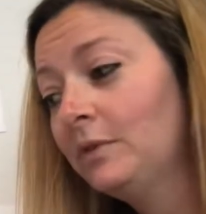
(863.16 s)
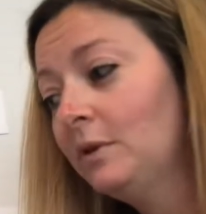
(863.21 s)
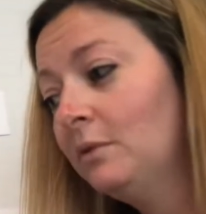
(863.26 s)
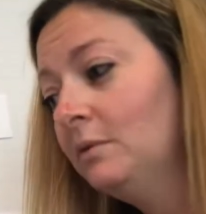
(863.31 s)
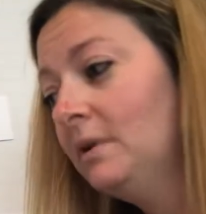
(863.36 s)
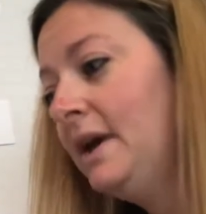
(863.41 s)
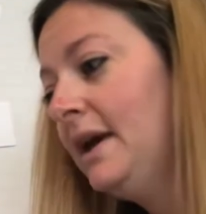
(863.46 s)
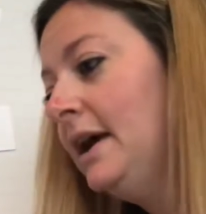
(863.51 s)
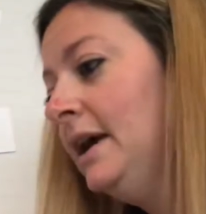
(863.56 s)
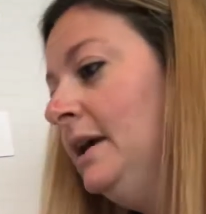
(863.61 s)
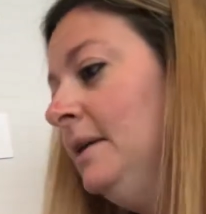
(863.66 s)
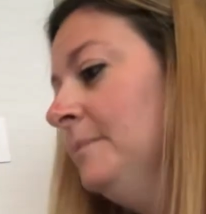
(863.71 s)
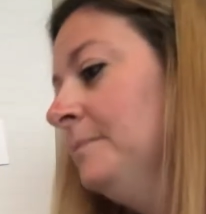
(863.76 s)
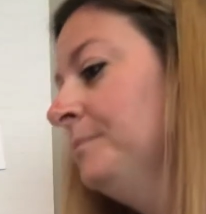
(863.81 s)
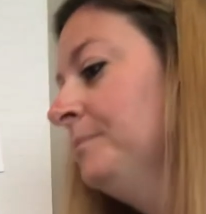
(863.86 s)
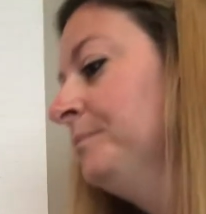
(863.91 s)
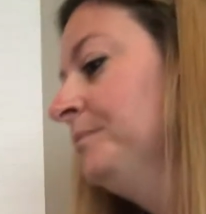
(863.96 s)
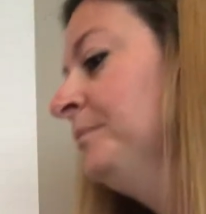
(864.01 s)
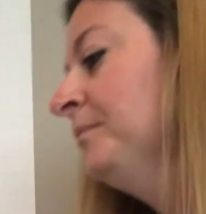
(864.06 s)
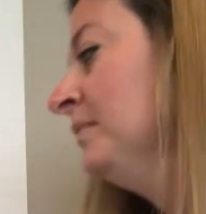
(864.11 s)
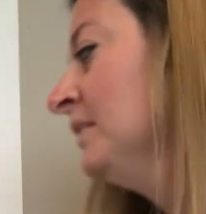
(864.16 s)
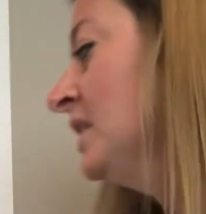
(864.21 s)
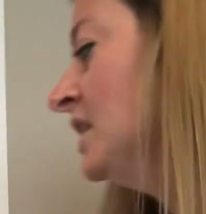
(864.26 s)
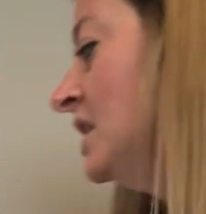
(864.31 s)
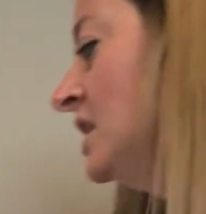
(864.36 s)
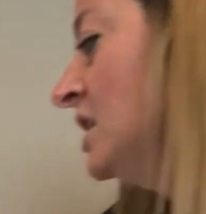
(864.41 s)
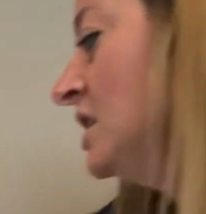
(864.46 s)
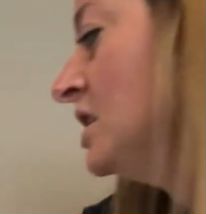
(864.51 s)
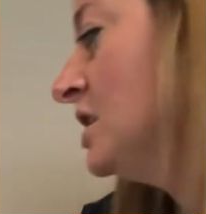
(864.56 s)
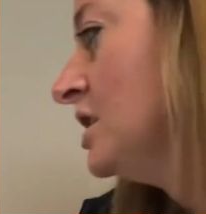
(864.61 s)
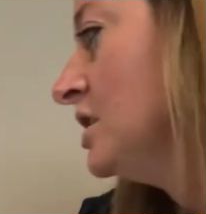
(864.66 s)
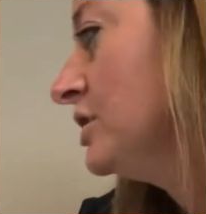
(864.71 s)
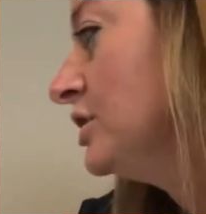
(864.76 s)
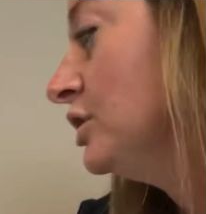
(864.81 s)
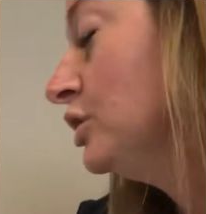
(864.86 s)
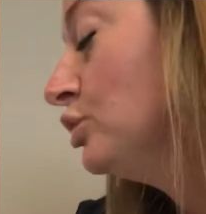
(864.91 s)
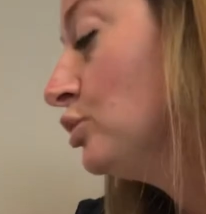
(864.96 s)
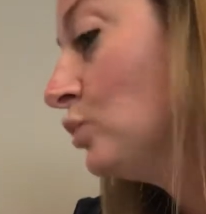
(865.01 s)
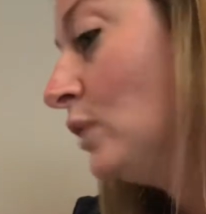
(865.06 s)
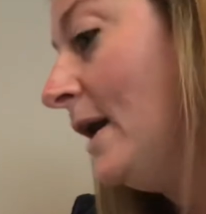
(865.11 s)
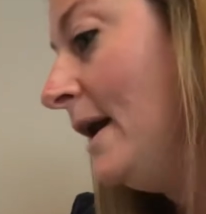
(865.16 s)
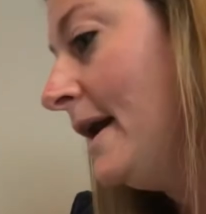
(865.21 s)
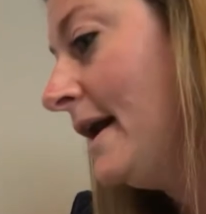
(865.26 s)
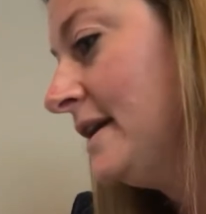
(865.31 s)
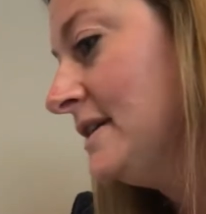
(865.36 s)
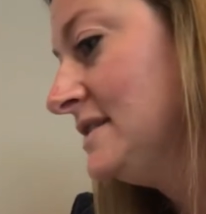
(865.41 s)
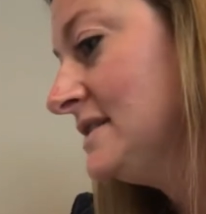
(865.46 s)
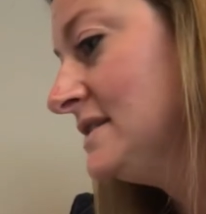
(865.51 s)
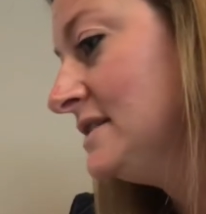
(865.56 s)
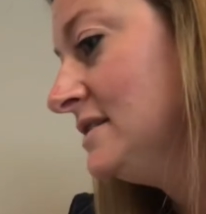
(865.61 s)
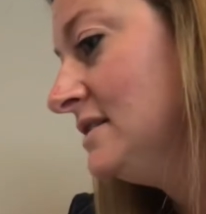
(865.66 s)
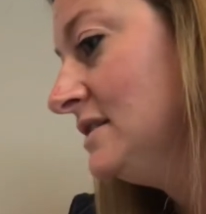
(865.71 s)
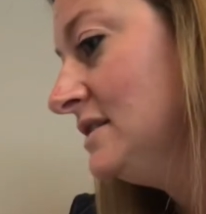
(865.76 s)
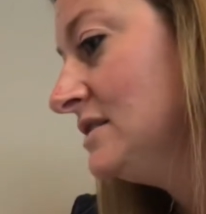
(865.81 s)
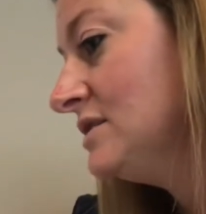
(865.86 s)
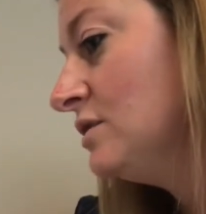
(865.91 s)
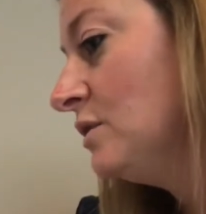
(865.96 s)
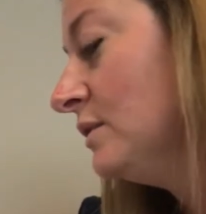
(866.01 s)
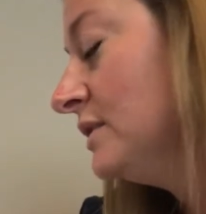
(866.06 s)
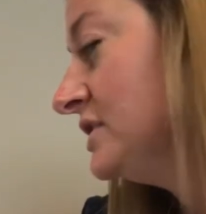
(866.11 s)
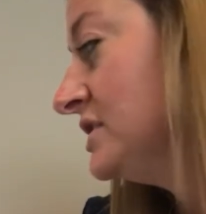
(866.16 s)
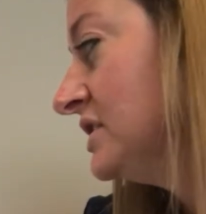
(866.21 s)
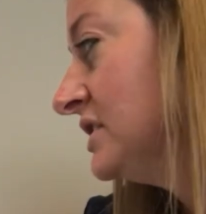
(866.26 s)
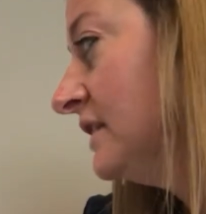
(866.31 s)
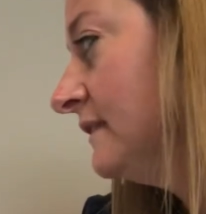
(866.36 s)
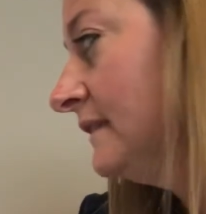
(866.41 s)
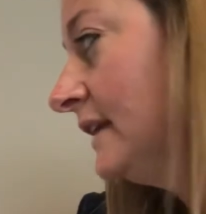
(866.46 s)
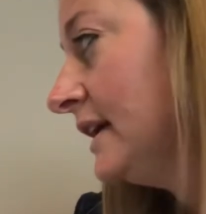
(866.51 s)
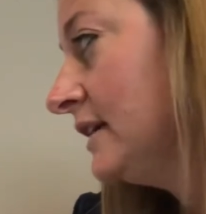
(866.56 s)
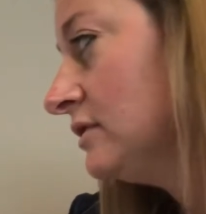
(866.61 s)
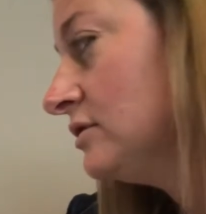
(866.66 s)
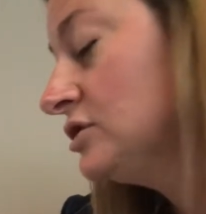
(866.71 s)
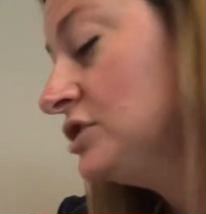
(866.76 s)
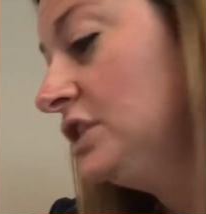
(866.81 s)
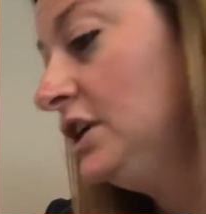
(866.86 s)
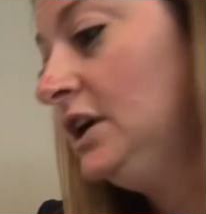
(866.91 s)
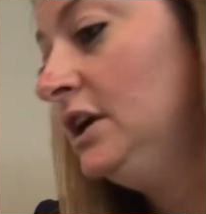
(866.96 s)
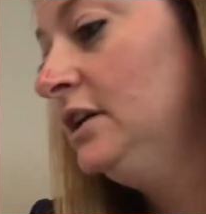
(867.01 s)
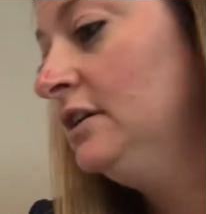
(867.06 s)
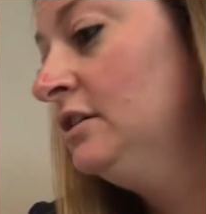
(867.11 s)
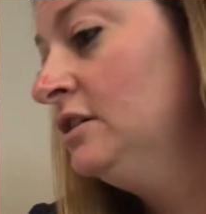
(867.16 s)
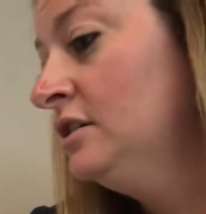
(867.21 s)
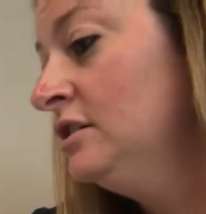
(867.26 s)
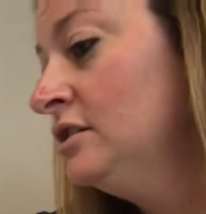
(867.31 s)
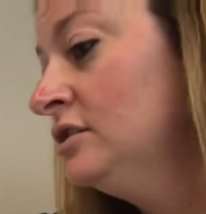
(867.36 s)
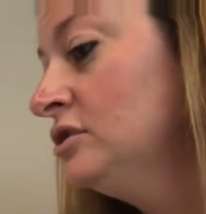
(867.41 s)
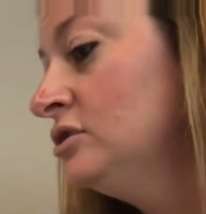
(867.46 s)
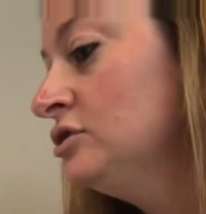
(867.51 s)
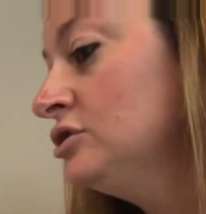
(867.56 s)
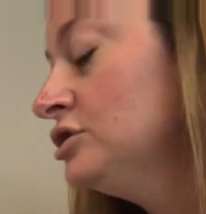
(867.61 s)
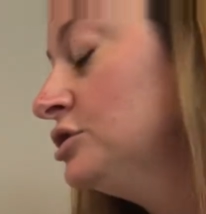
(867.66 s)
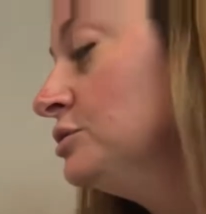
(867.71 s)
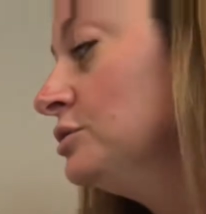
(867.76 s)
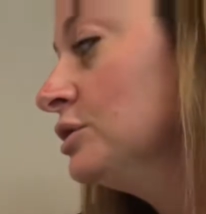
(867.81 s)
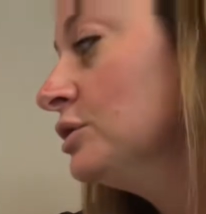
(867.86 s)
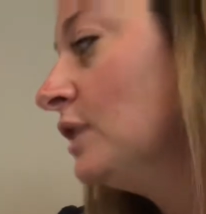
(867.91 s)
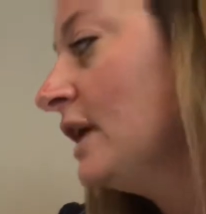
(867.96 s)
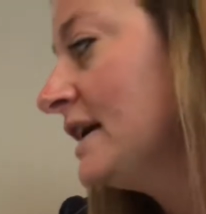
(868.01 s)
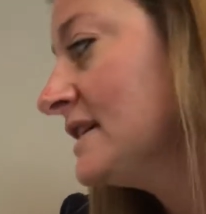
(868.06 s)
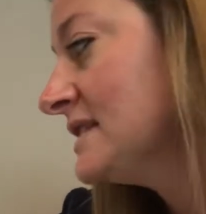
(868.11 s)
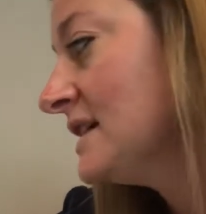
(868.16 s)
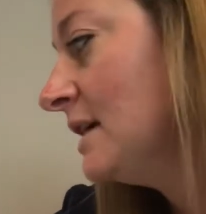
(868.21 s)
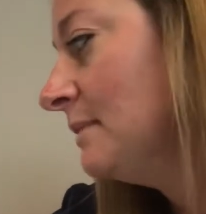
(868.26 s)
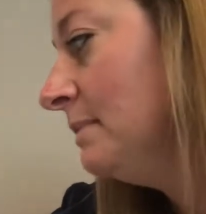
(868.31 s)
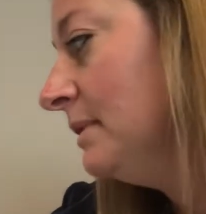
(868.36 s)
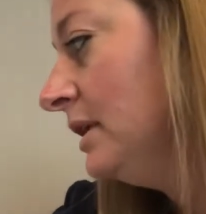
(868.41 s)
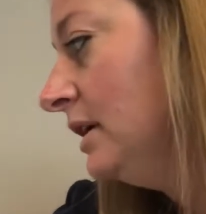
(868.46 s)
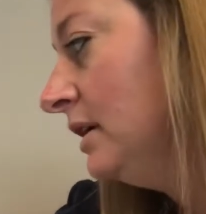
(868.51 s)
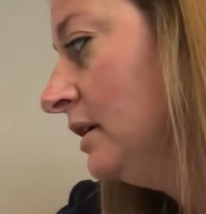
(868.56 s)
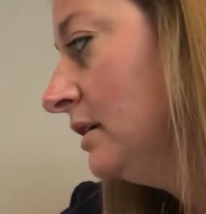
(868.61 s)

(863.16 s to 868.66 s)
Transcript: Okay, the grass is going to give energy to the grasshopper,